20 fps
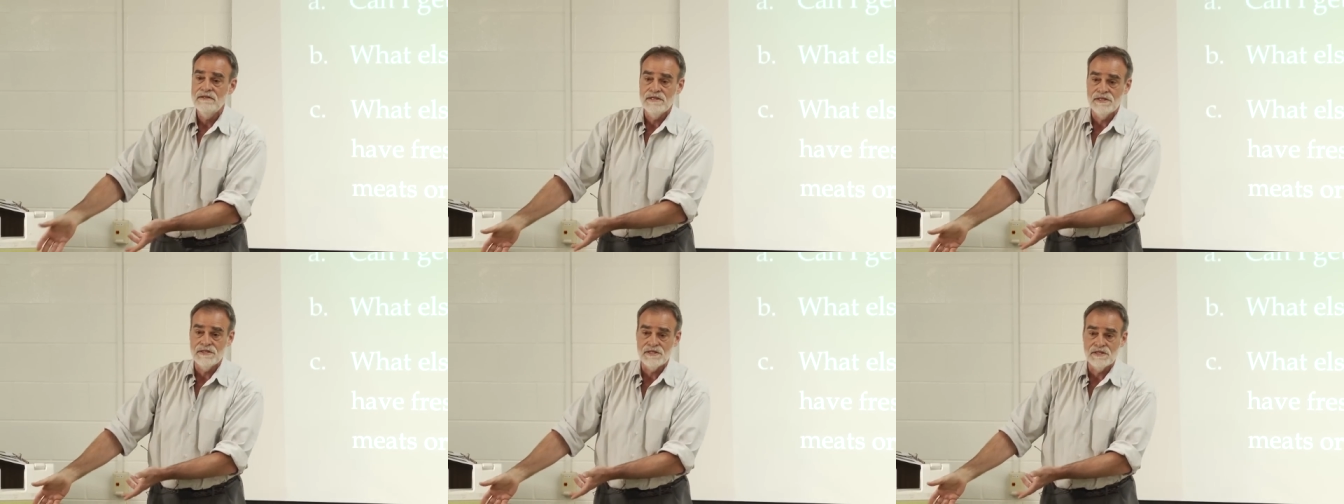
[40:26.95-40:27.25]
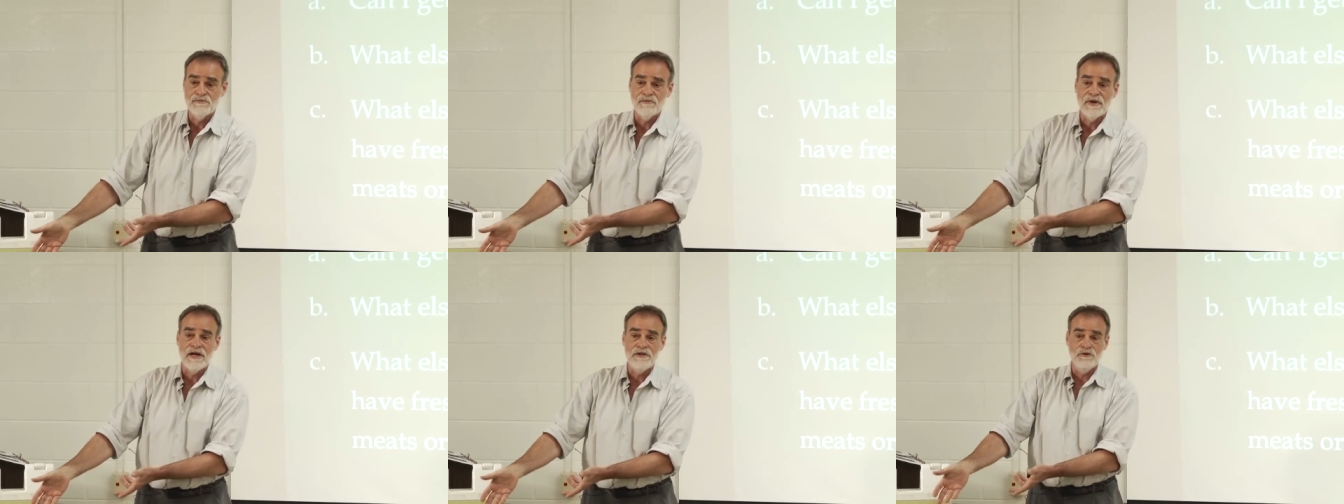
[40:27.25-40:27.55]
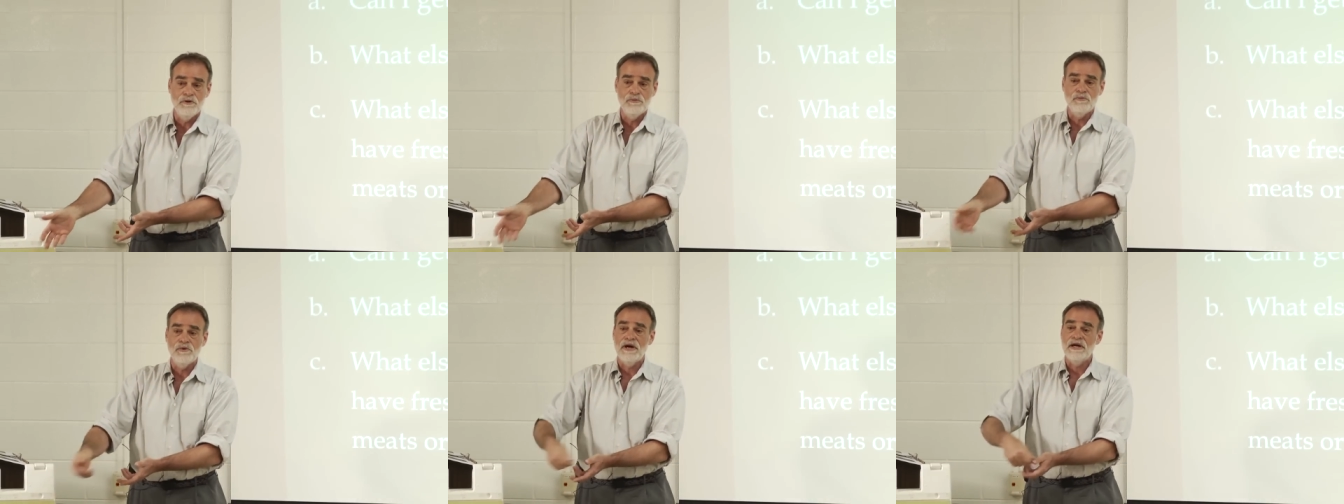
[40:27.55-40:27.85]
This is my
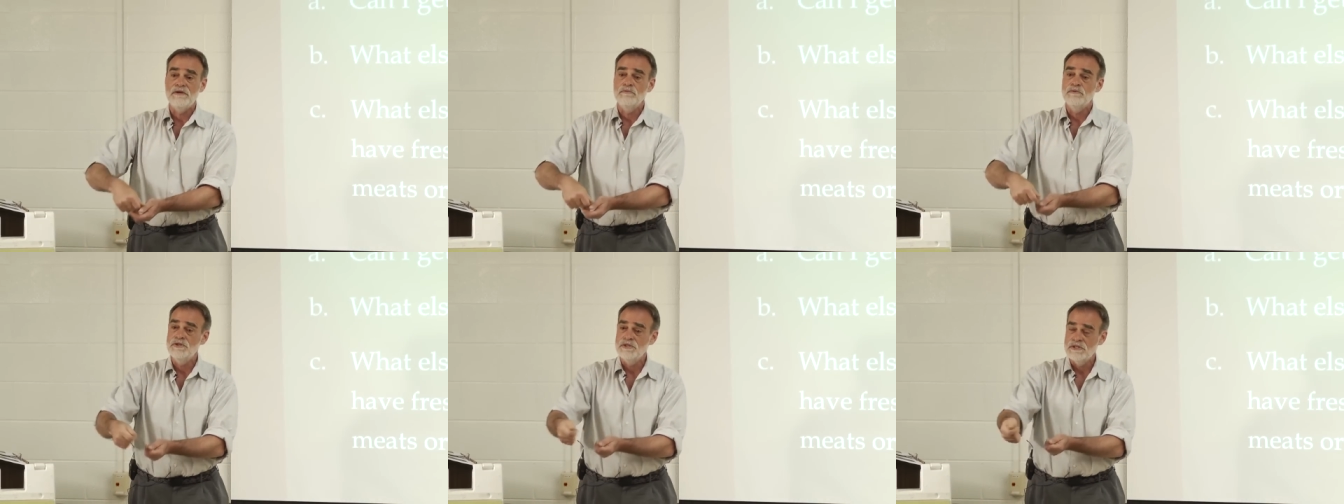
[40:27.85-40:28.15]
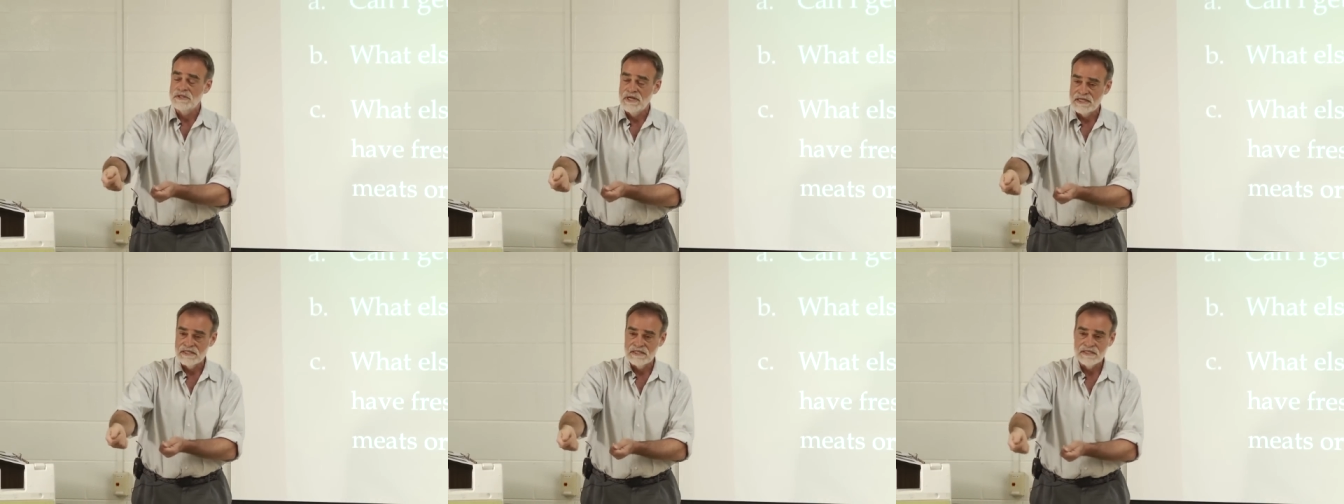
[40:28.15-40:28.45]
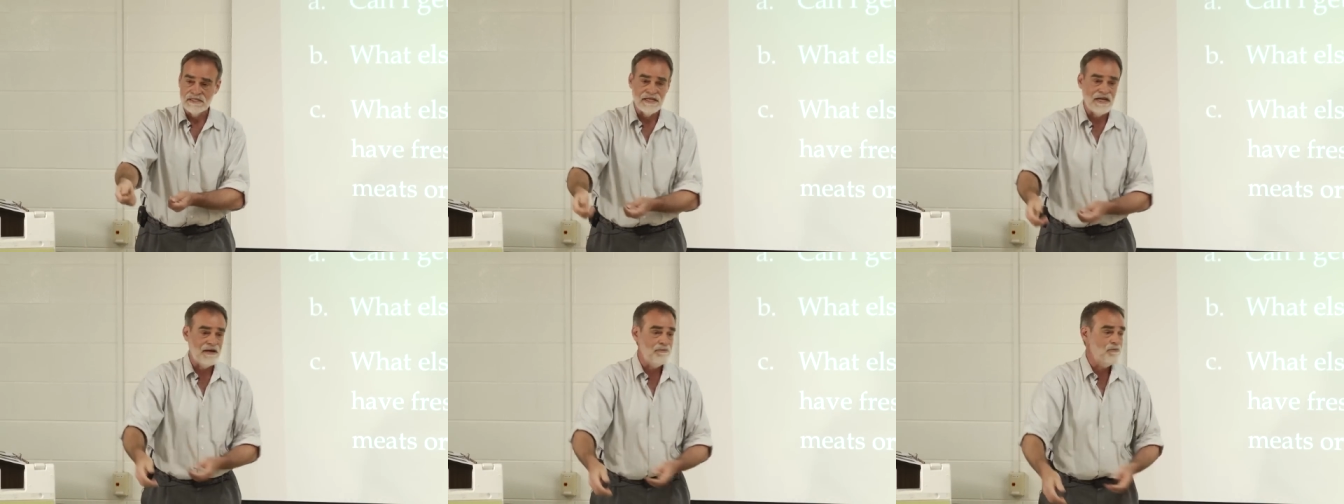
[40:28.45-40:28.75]
new bread. Would you like
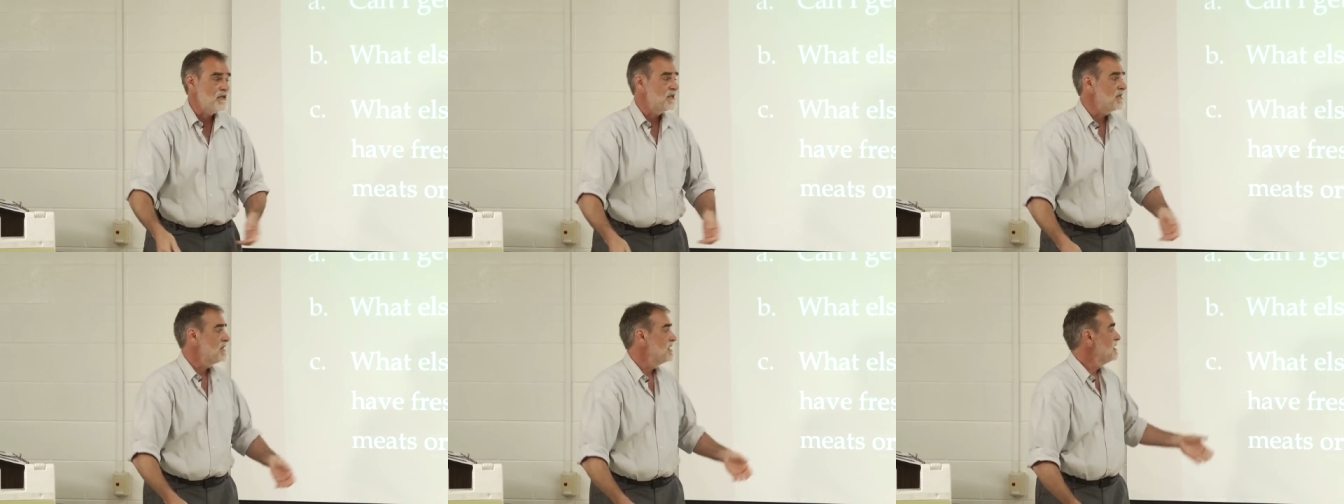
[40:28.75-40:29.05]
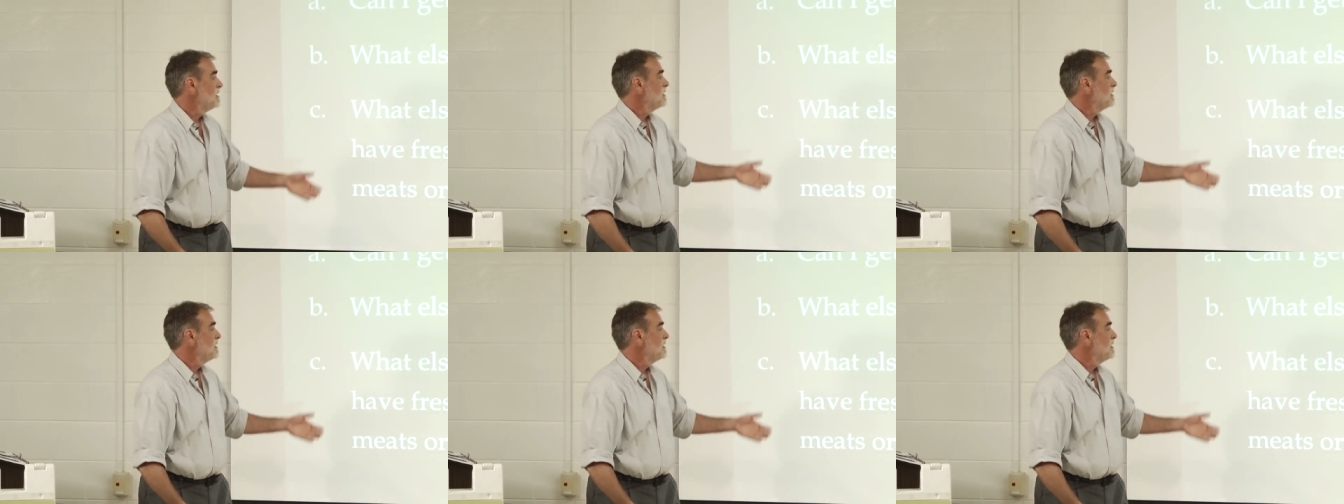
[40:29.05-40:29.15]
to sample it?